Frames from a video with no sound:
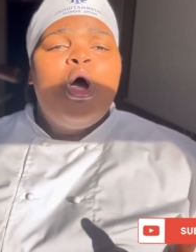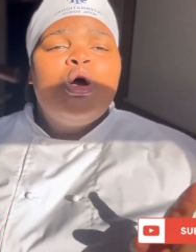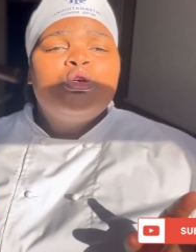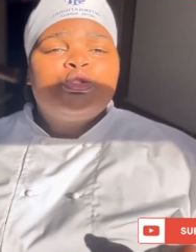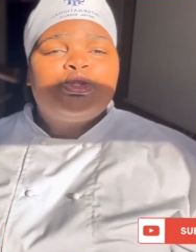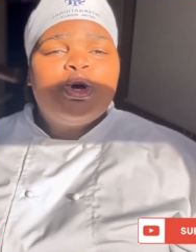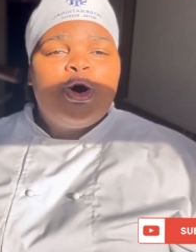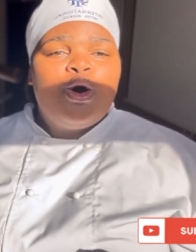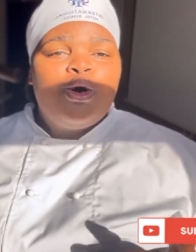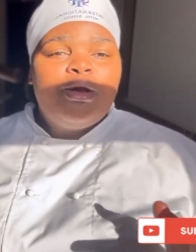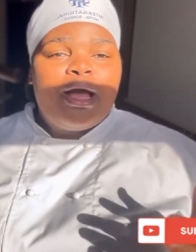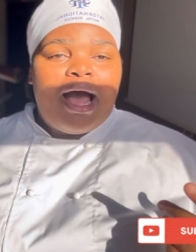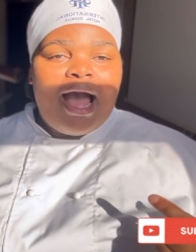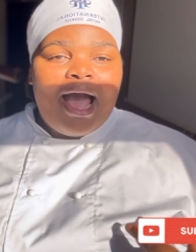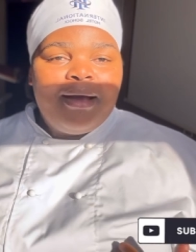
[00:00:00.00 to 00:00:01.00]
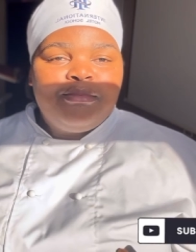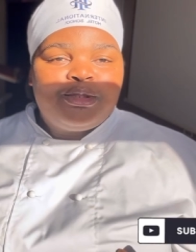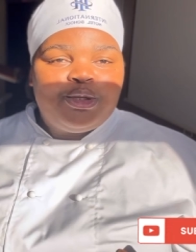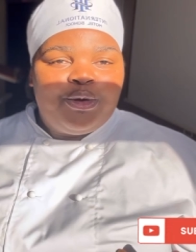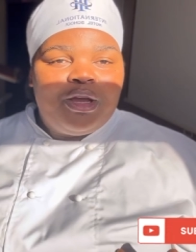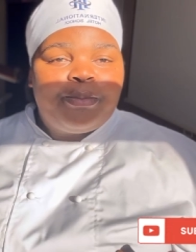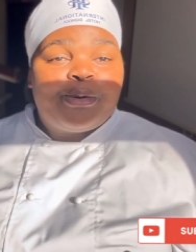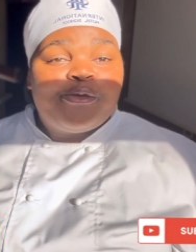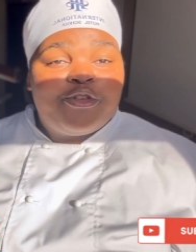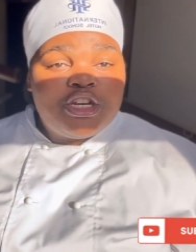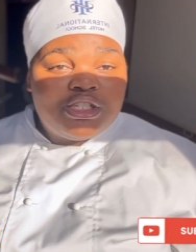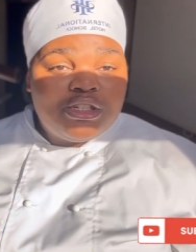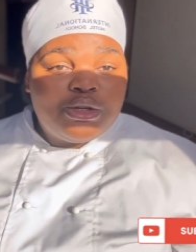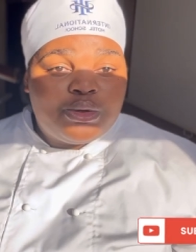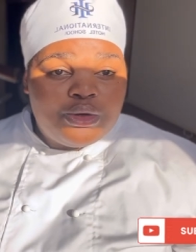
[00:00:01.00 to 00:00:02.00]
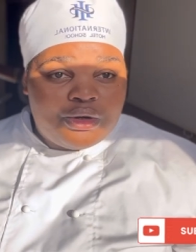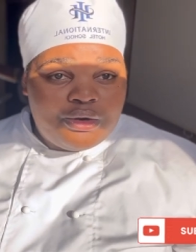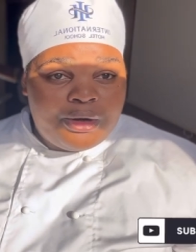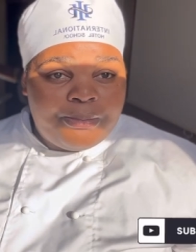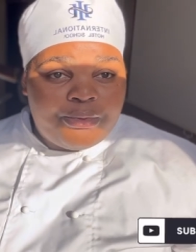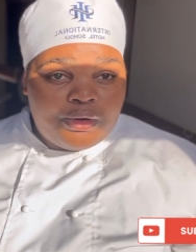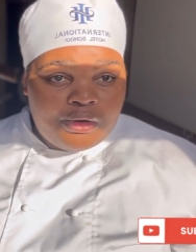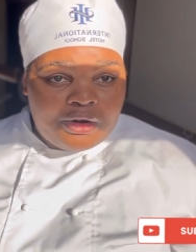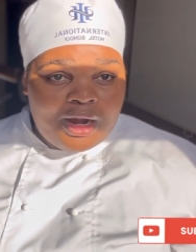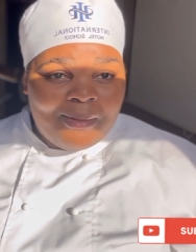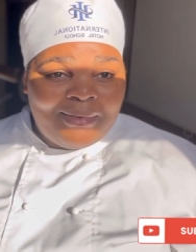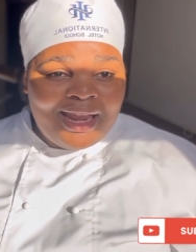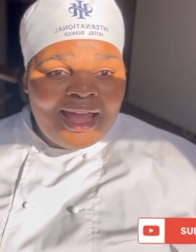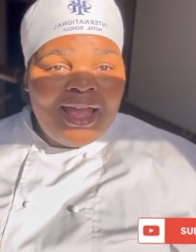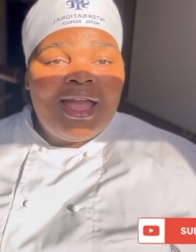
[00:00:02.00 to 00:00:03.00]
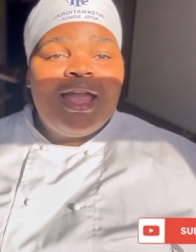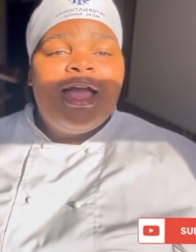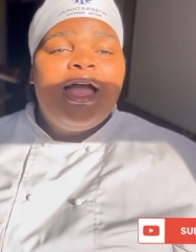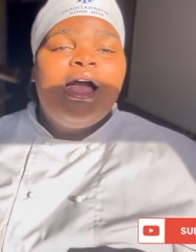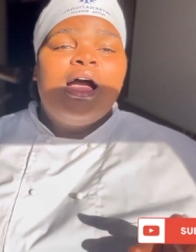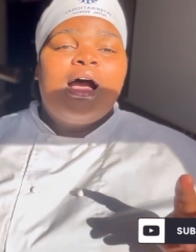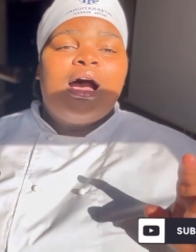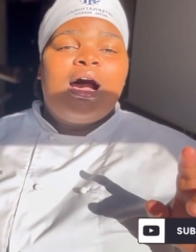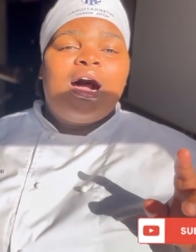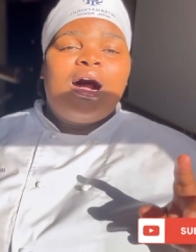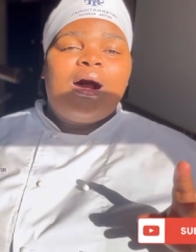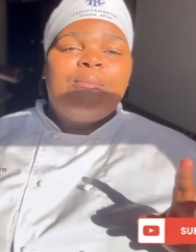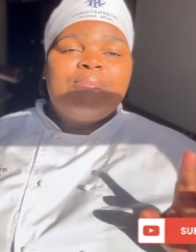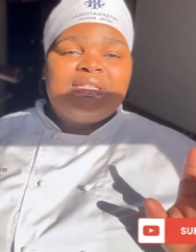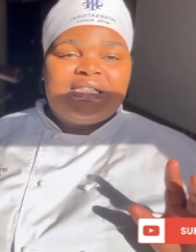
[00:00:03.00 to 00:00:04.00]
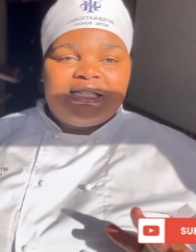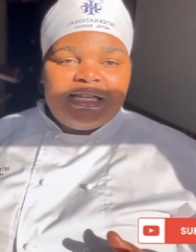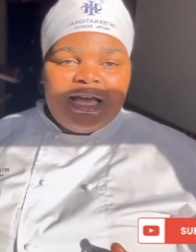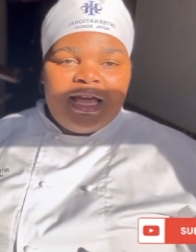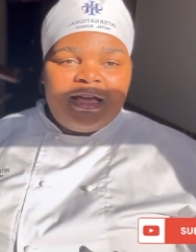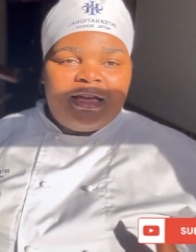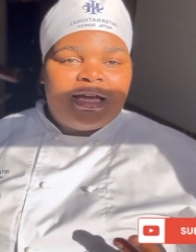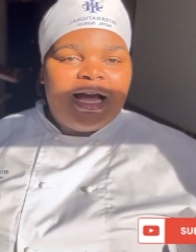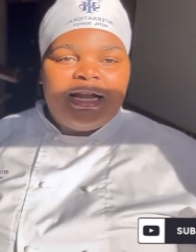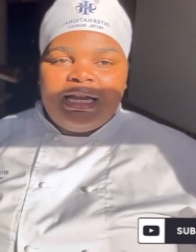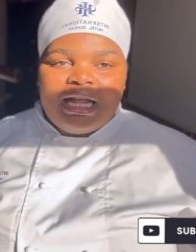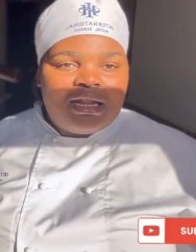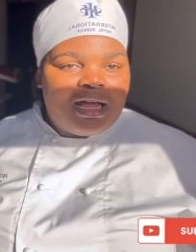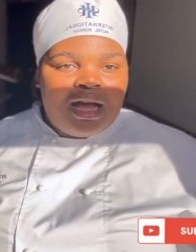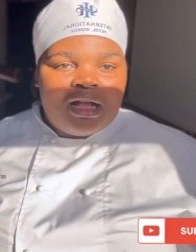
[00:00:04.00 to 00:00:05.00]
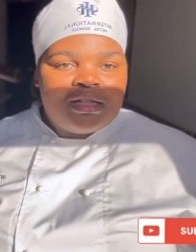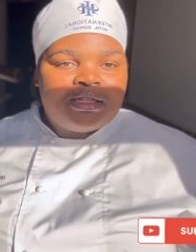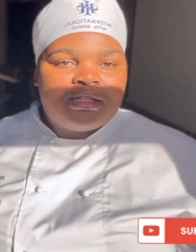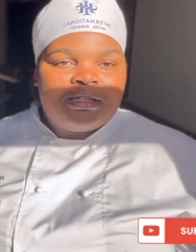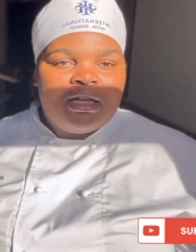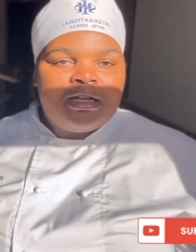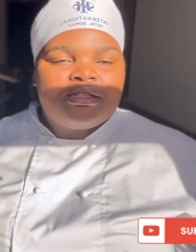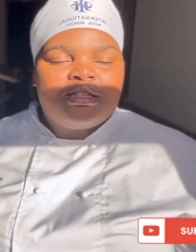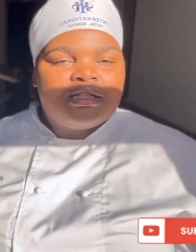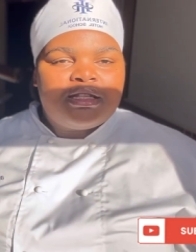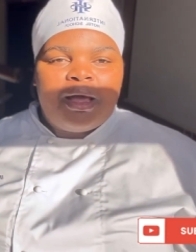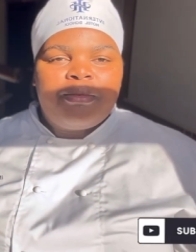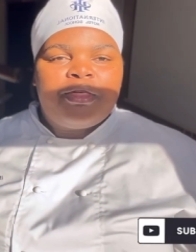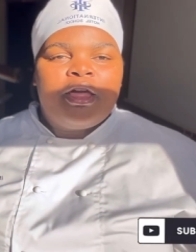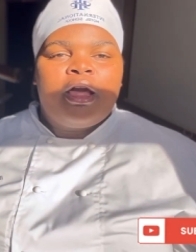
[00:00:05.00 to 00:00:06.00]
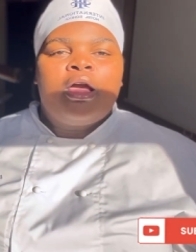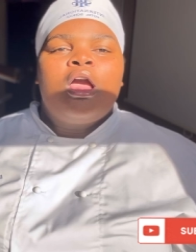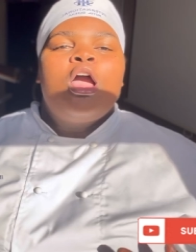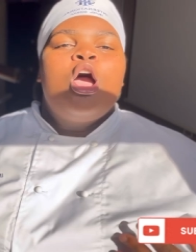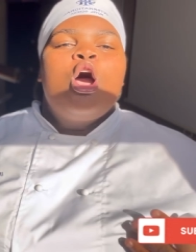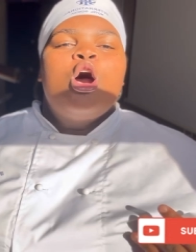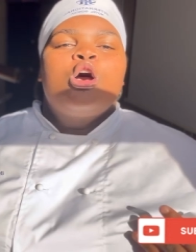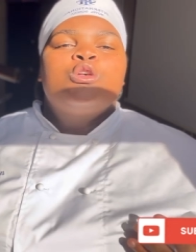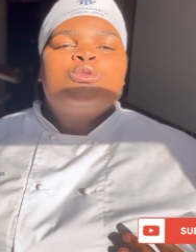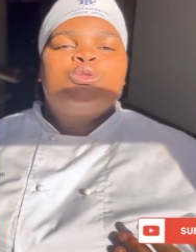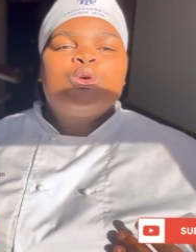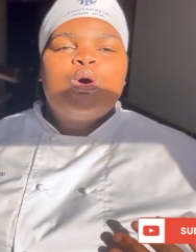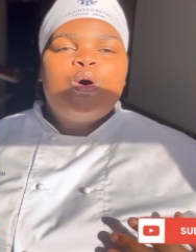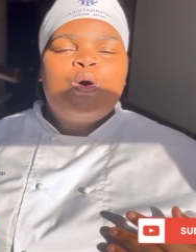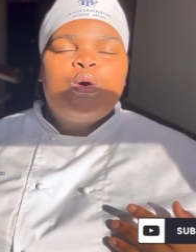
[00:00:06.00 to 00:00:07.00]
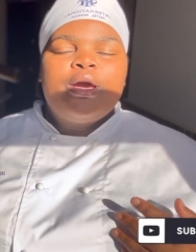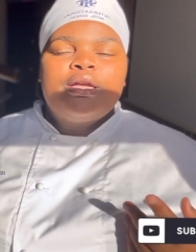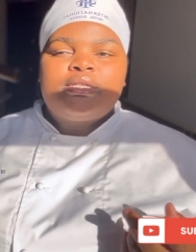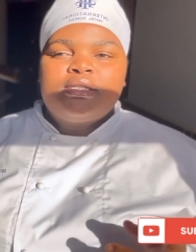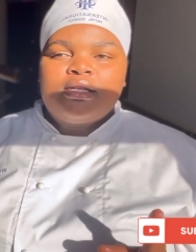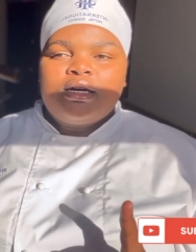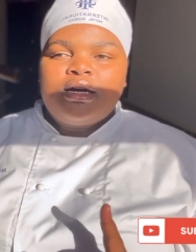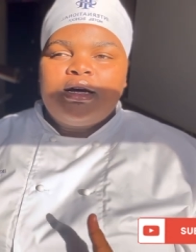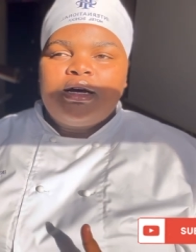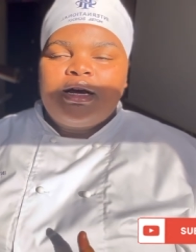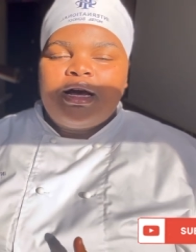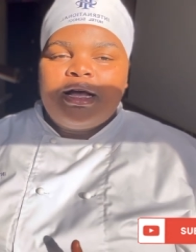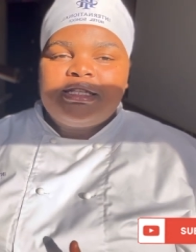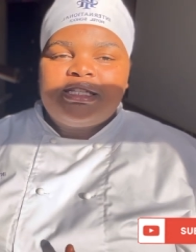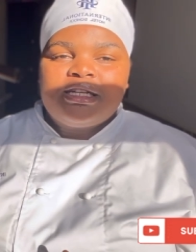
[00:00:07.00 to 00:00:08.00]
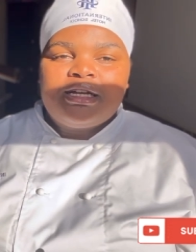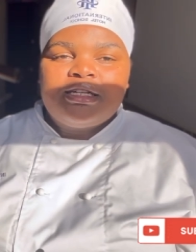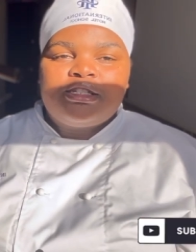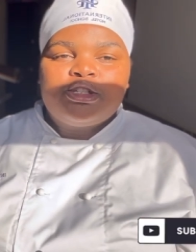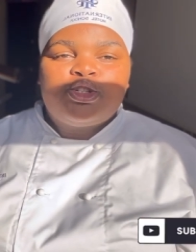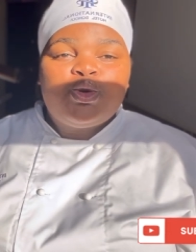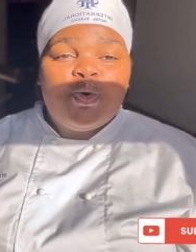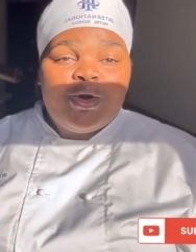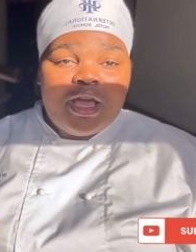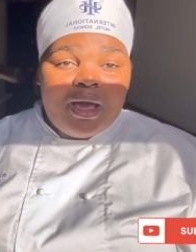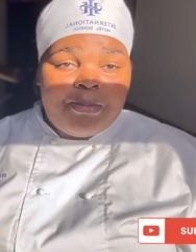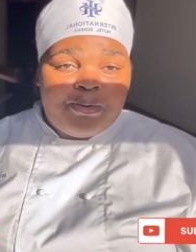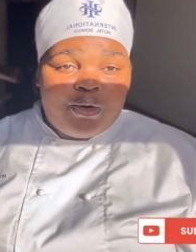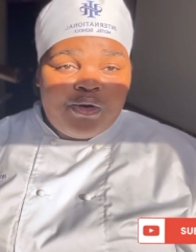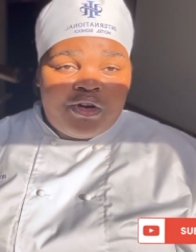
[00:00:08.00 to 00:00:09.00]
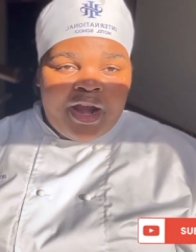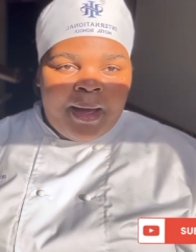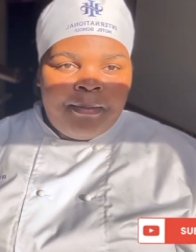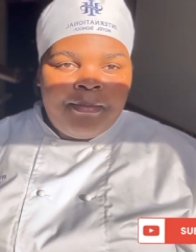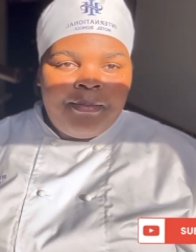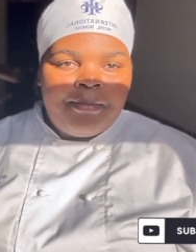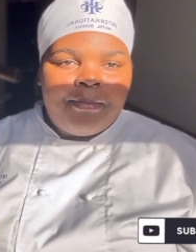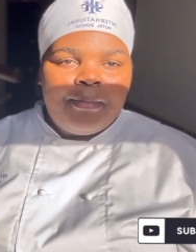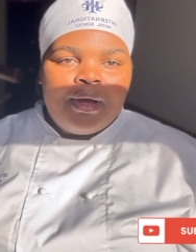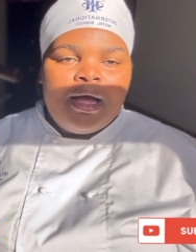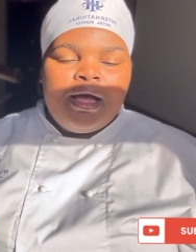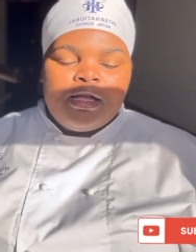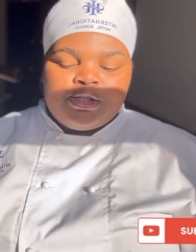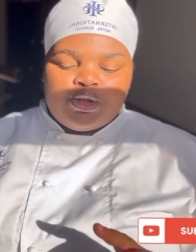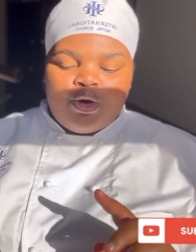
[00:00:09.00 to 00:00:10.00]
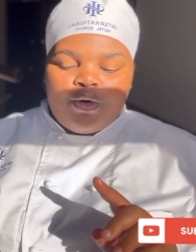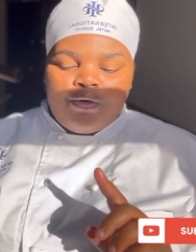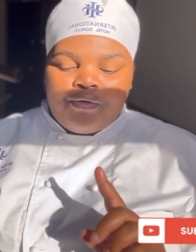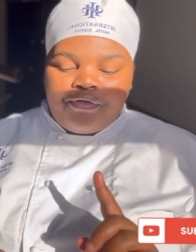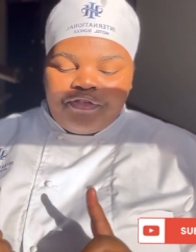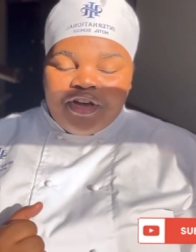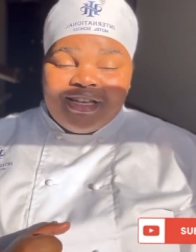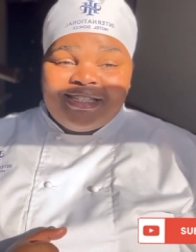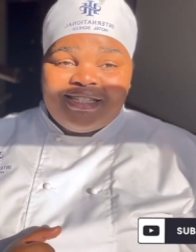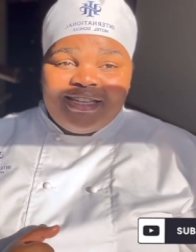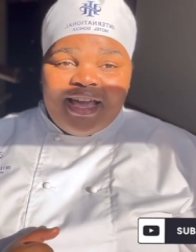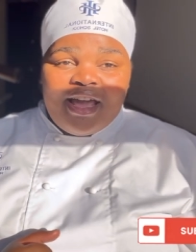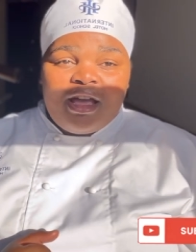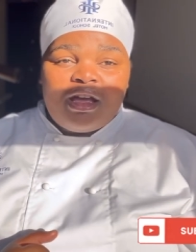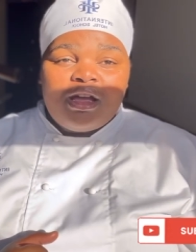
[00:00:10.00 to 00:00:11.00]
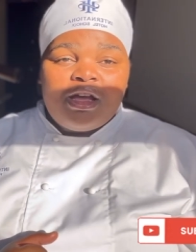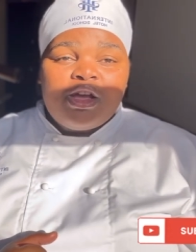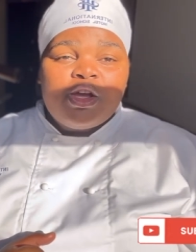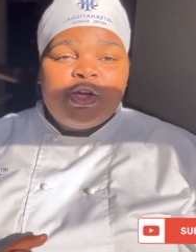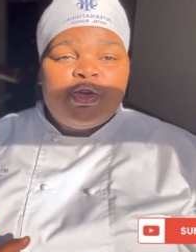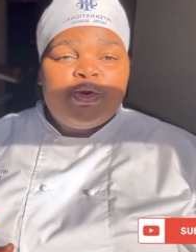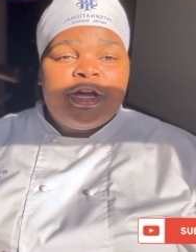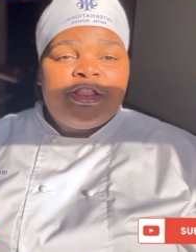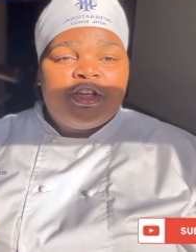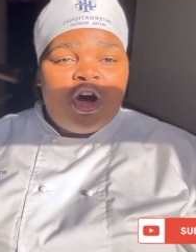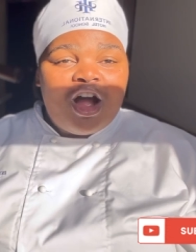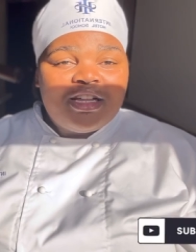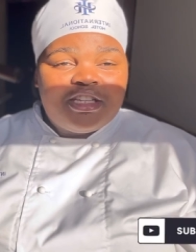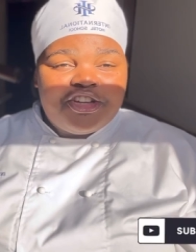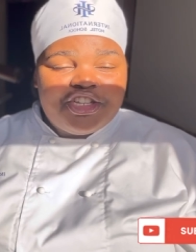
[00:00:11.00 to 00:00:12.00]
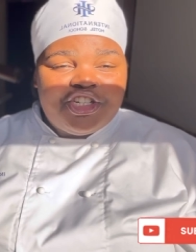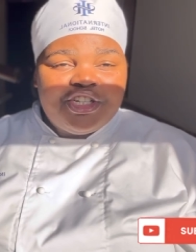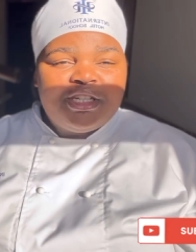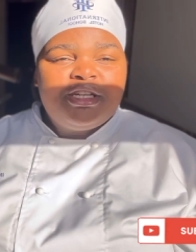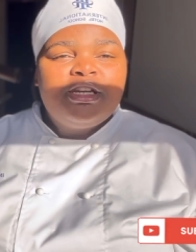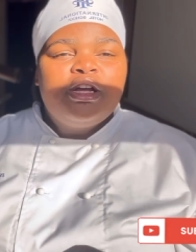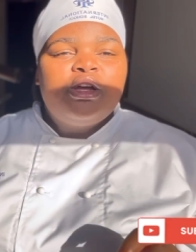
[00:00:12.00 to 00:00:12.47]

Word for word: so I'm doing professional cookery program, ne? Um, CA culinary arts, ne? it's the same thing. So it's a it's a it's a two year program. So first year you're in the hot kitchen,